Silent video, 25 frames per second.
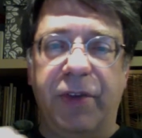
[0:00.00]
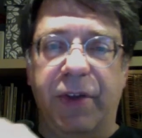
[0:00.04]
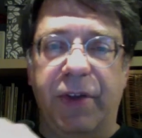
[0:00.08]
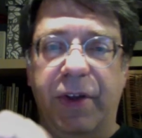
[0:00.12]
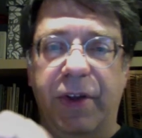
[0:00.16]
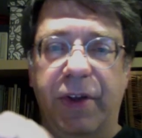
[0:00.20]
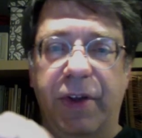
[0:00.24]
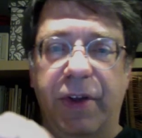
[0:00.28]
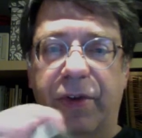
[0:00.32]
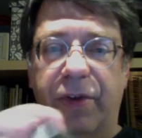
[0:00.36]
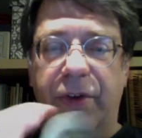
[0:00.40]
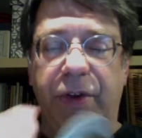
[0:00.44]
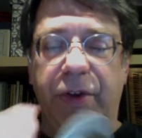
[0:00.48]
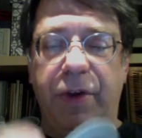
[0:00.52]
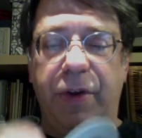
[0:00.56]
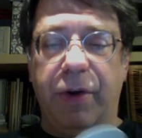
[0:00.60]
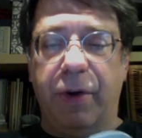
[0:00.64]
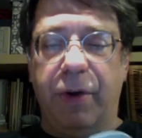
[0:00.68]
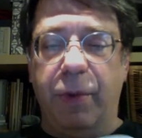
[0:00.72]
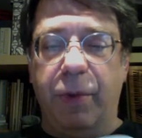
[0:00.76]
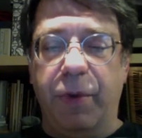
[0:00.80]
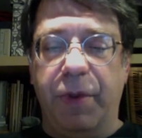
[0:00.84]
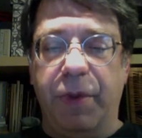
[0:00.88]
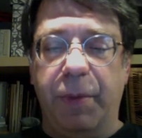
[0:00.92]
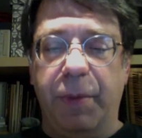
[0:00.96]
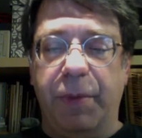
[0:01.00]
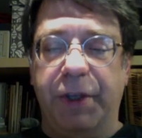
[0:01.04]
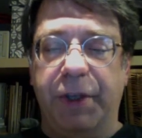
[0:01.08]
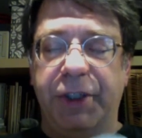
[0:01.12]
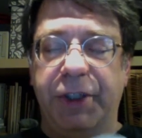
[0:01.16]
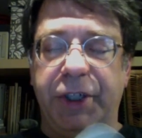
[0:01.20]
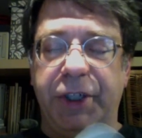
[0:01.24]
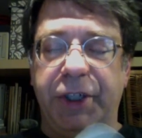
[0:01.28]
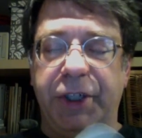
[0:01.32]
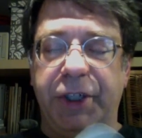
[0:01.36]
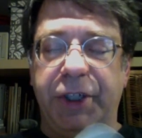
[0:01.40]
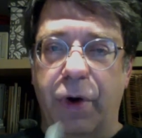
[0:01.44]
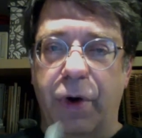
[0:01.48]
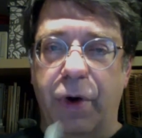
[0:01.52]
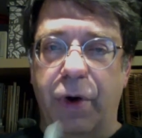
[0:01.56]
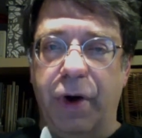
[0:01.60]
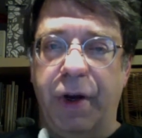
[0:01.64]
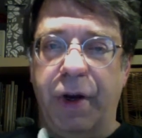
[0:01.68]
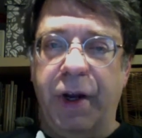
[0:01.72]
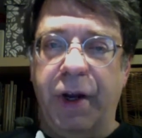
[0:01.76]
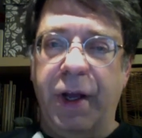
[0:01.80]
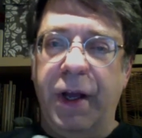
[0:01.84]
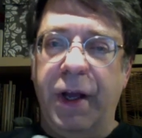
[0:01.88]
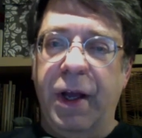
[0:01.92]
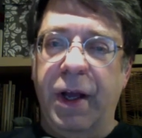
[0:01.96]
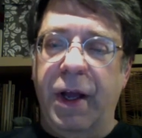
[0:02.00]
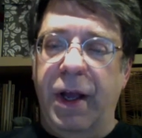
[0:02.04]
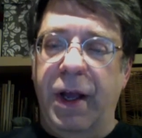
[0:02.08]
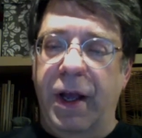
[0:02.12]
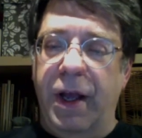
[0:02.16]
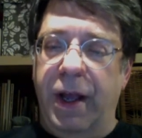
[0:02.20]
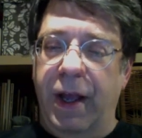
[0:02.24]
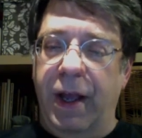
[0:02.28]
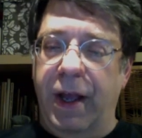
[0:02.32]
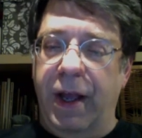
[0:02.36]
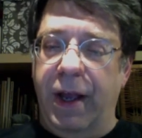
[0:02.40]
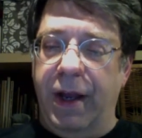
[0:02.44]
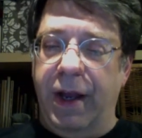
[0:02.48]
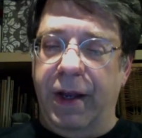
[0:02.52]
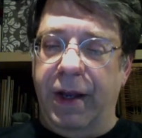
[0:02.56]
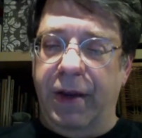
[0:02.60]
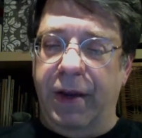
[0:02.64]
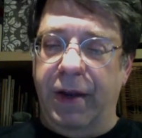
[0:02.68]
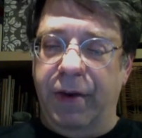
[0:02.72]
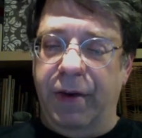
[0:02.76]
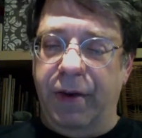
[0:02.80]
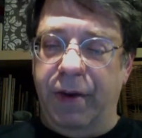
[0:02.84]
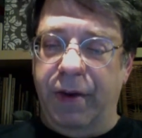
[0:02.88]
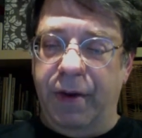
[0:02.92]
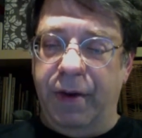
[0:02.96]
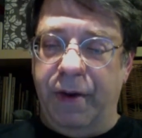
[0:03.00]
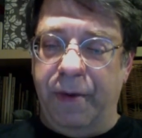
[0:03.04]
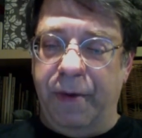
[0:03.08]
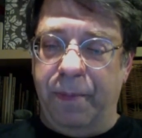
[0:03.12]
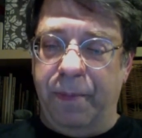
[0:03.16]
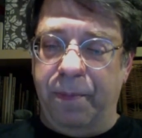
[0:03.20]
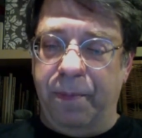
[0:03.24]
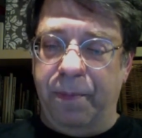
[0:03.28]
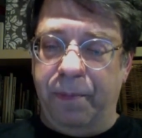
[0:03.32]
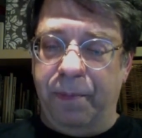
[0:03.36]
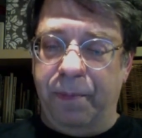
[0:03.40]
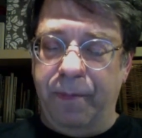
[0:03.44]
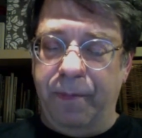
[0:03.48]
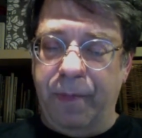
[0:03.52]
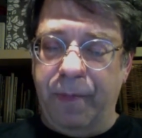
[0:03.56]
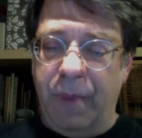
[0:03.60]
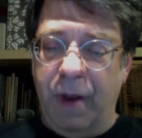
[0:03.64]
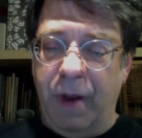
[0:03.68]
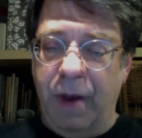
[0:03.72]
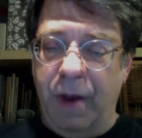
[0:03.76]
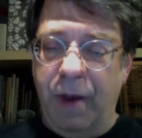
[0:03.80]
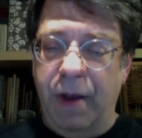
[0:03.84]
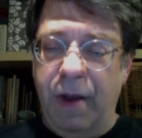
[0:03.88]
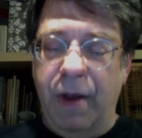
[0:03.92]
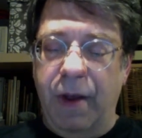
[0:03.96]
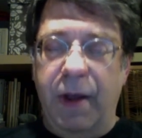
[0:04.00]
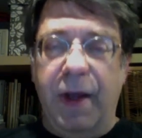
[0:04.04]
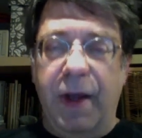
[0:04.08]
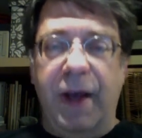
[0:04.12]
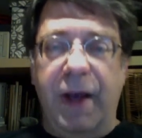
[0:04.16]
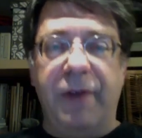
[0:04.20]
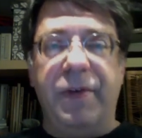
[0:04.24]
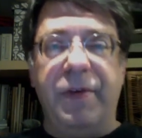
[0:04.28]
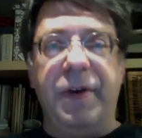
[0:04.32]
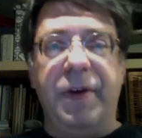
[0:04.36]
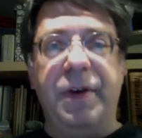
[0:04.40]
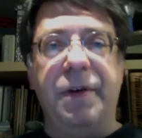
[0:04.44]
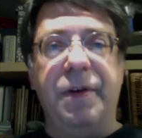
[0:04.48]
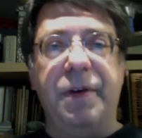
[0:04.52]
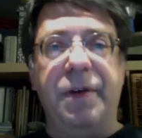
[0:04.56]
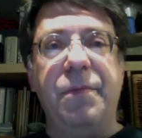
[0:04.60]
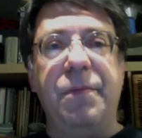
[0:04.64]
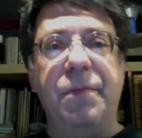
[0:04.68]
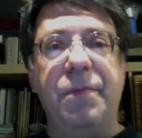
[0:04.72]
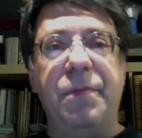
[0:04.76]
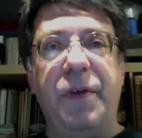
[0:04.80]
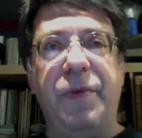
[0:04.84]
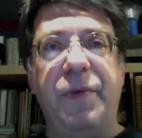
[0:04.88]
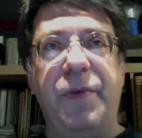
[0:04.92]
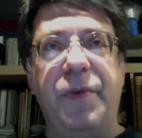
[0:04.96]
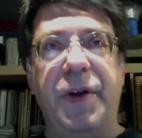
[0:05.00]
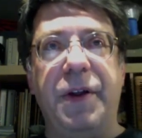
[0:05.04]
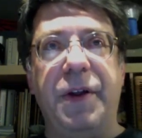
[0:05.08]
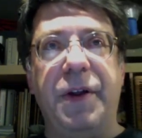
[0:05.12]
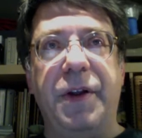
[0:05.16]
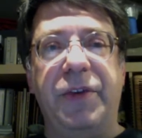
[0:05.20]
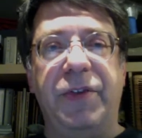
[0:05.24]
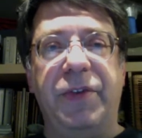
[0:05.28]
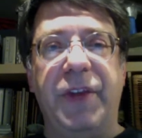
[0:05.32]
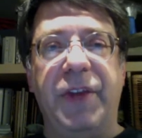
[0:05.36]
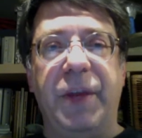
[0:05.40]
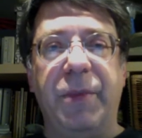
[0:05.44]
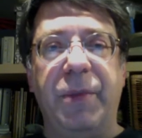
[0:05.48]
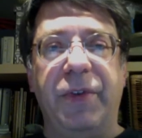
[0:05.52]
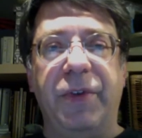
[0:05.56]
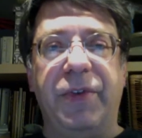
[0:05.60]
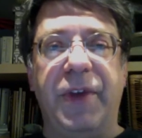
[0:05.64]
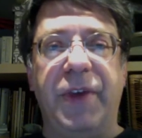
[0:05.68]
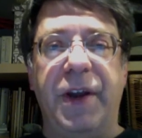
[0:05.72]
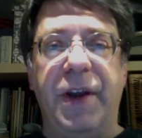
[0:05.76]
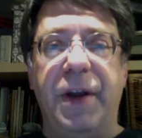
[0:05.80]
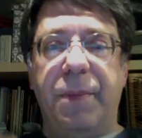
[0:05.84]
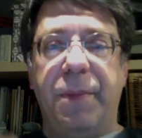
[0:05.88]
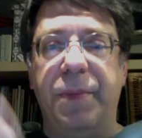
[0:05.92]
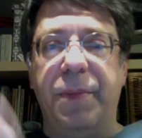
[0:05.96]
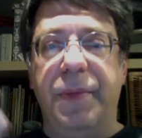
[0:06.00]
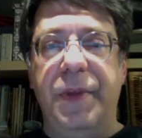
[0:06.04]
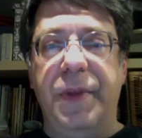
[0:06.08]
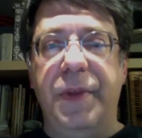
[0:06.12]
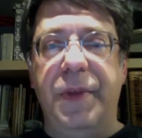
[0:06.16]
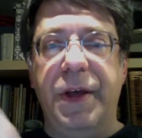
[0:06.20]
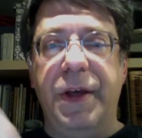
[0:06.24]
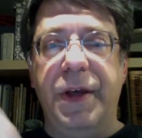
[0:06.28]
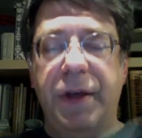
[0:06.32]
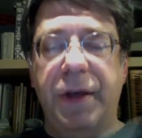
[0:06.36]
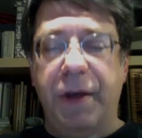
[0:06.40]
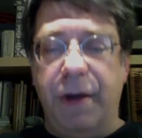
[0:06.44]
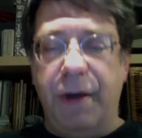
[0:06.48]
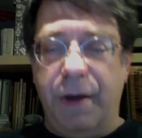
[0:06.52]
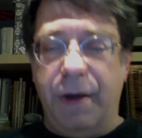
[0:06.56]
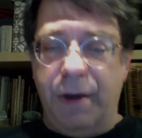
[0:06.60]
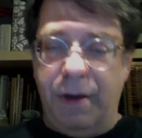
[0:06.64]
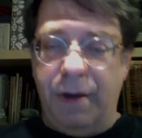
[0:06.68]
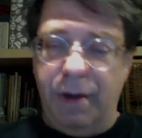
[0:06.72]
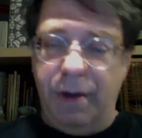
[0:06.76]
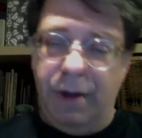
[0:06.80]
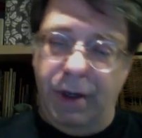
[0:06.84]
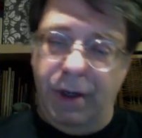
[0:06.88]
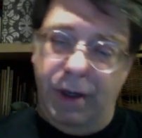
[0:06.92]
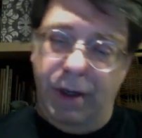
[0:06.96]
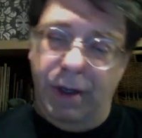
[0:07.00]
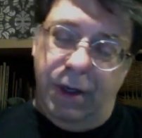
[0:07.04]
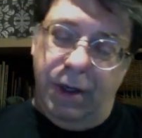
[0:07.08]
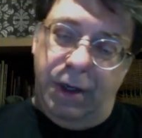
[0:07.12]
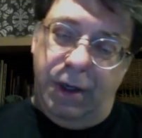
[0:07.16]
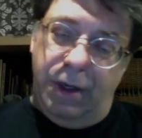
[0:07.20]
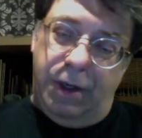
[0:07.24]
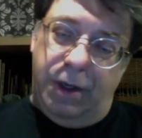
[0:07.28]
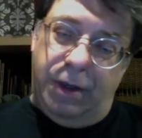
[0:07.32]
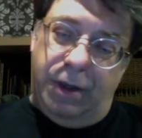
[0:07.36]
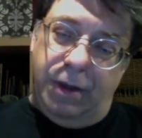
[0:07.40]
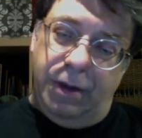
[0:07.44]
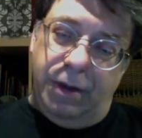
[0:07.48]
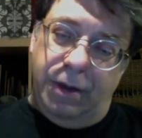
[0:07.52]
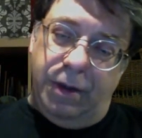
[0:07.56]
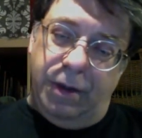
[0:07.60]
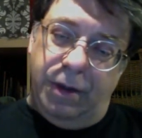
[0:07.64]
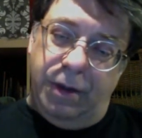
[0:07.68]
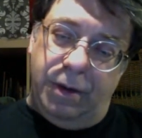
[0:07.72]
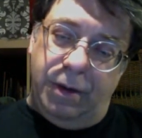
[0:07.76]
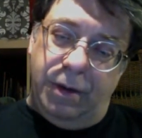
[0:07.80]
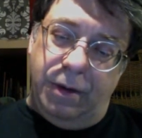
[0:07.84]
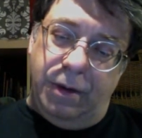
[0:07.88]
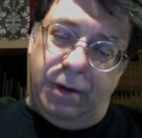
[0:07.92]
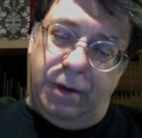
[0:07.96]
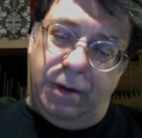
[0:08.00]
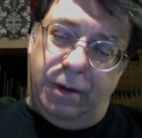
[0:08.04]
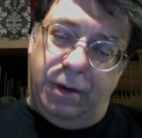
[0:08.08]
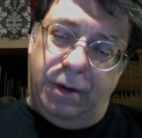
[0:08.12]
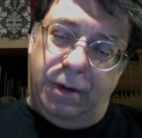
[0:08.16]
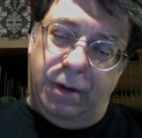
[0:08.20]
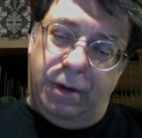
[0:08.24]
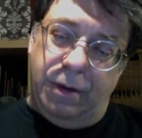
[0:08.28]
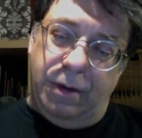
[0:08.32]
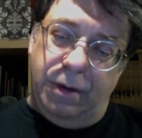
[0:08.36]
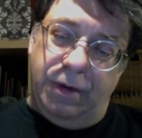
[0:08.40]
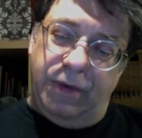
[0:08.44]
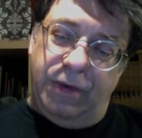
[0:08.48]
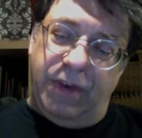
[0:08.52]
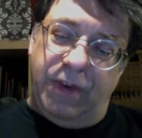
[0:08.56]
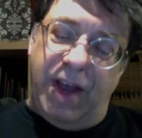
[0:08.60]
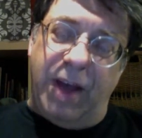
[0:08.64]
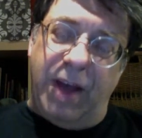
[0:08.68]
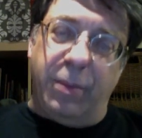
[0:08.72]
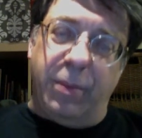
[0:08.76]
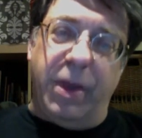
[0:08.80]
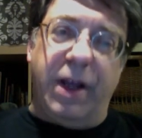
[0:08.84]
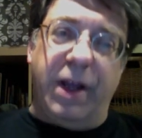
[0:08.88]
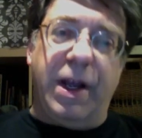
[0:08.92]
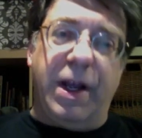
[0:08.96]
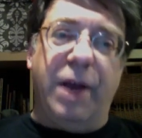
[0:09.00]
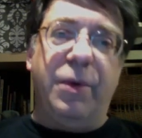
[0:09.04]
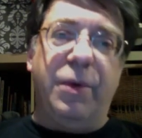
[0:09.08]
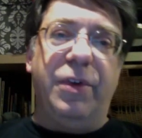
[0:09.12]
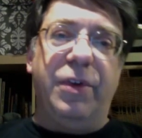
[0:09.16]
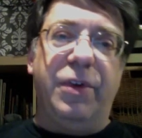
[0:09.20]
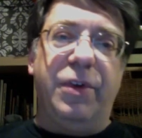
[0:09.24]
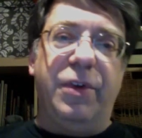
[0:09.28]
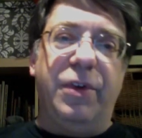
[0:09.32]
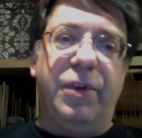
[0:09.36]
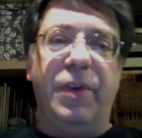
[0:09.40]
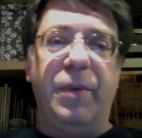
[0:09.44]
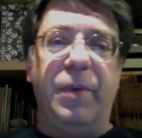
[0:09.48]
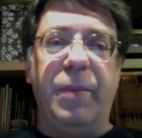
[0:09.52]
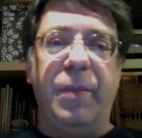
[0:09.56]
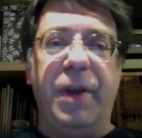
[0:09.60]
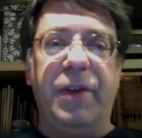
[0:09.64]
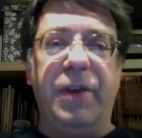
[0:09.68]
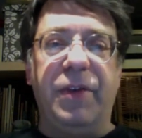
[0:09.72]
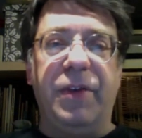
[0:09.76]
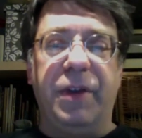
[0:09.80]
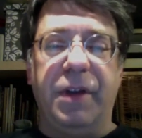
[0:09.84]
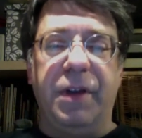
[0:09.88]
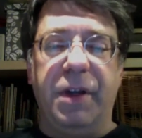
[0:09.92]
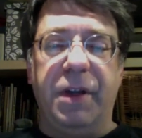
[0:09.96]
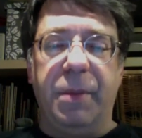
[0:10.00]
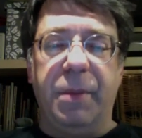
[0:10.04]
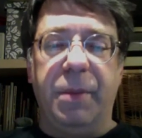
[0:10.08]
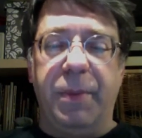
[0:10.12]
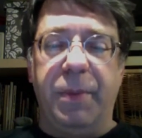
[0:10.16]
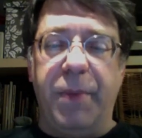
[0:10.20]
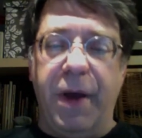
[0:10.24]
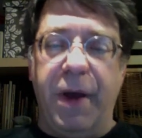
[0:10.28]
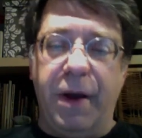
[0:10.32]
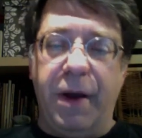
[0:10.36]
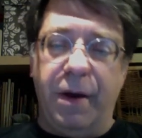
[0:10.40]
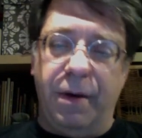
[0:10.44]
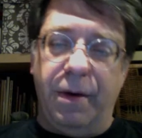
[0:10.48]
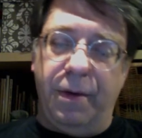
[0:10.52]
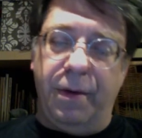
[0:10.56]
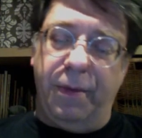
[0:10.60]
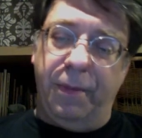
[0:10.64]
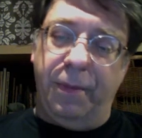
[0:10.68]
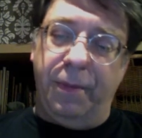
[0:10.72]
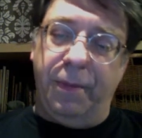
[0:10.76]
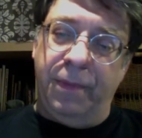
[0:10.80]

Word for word: in, secure it with a bungee cord, and um, have a, a, fairly stable setup. The uh, uh, sandbag I was using makes it a little bit better.